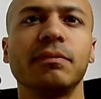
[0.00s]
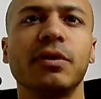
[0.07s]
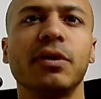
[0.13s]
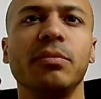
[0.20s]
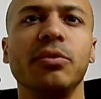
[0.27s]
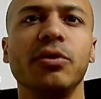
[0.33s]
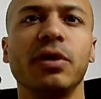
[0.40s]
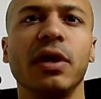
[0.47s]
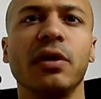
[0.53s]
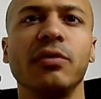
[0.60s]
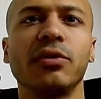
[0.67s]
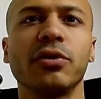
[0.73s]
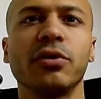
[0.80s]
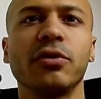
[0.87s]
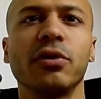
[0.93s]
communicate
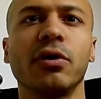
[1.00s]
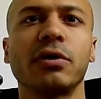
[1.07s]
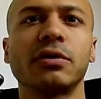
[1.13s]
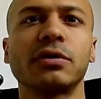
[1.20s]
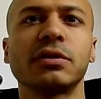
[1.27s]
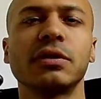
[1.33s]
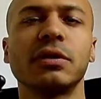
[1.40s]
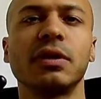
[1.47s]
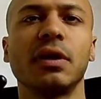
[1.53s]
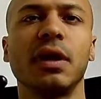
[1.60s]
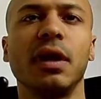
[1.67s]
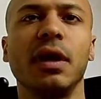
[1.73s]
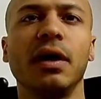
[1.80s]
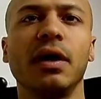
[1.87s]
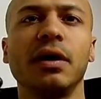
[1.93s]
with our dogs.
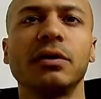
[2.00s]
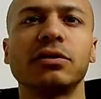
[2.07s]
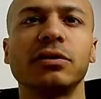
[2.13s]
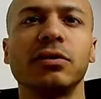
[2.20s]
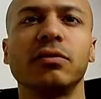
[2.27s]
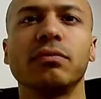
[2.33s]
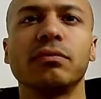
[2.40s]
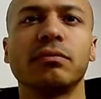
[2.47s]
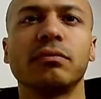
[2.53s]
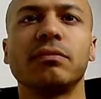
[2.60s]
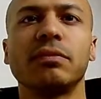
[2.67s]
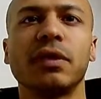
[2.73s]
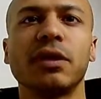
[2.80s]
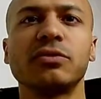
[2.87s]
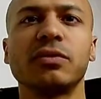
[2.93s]
So
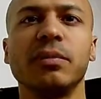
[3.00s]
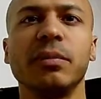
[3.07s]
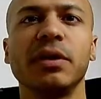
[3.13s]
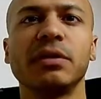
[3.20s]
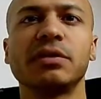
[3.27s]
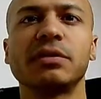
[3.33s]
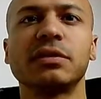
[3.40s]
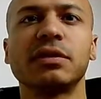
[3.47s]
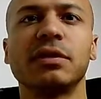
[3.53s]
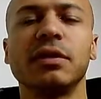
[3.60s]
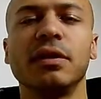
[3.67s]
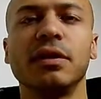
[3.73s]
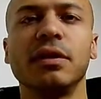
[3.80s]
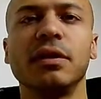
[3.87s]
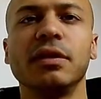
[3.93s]
that's what makes
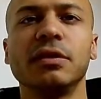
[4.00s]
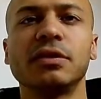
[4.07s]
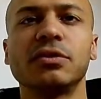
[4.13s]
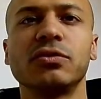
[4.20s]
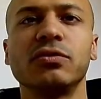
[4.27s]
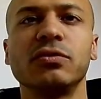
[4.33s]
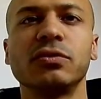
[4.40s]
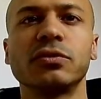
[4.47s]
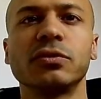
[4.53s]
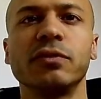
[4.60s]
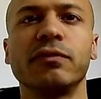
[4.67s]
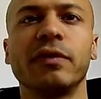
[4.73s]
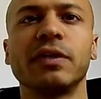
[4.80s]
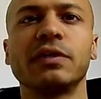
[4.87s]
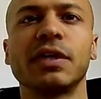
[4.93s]
this tool so
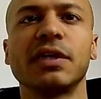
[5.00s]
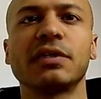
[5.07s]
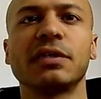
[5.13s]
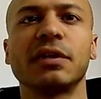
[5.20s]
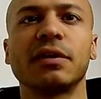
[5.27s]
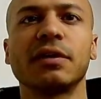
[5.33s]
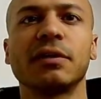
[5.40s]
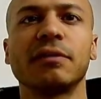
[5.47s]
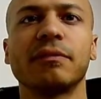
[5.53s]
fantastic